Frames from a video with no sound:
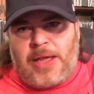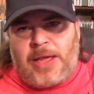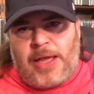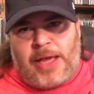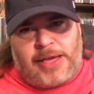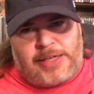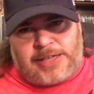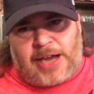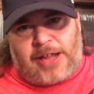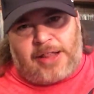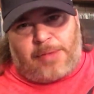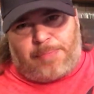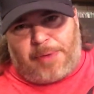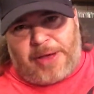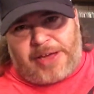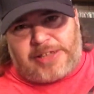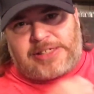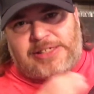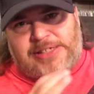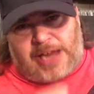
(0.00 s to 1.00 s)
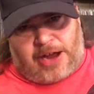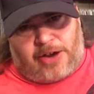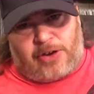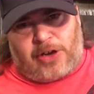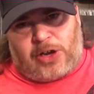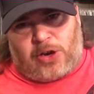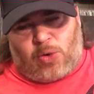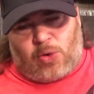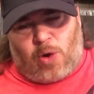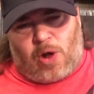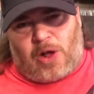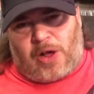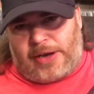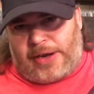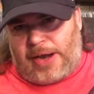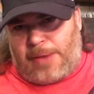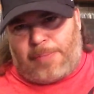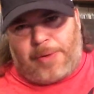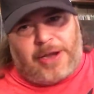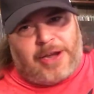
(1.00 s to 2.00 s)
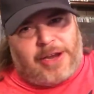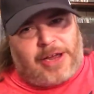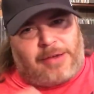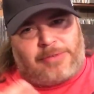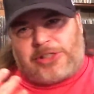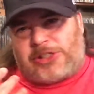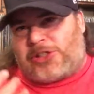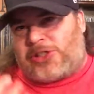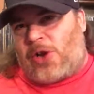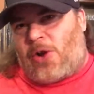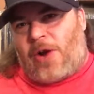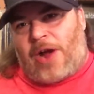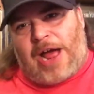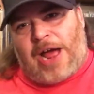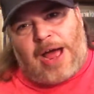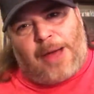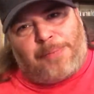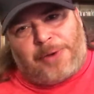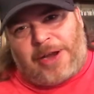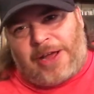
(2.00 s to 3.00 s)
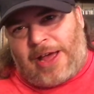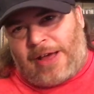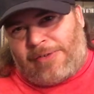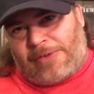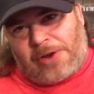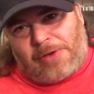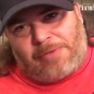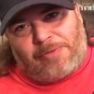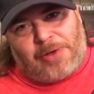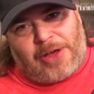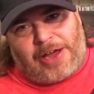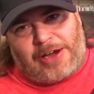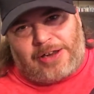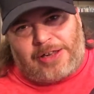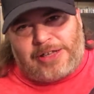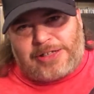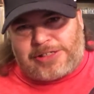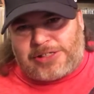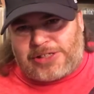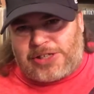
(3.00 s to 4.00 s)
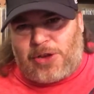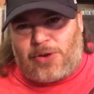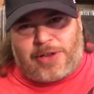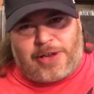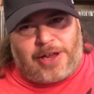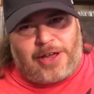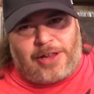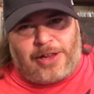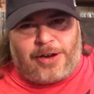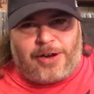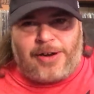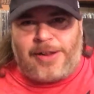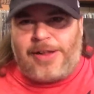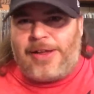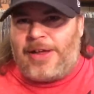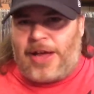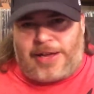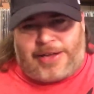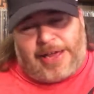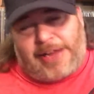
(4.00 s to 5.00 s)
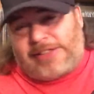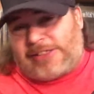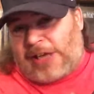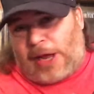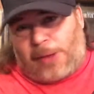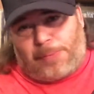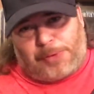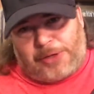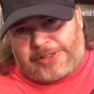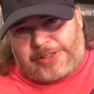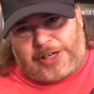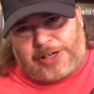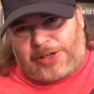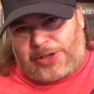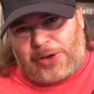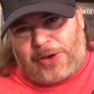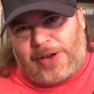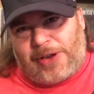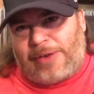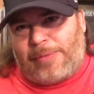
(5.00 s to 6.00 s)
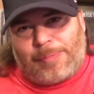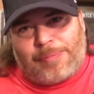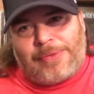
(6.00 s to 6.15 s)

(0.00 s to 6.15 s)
It's not the best sounding quality, but I'm just so happy to have it on vinyl. It's so killer. I can't stop listening to it.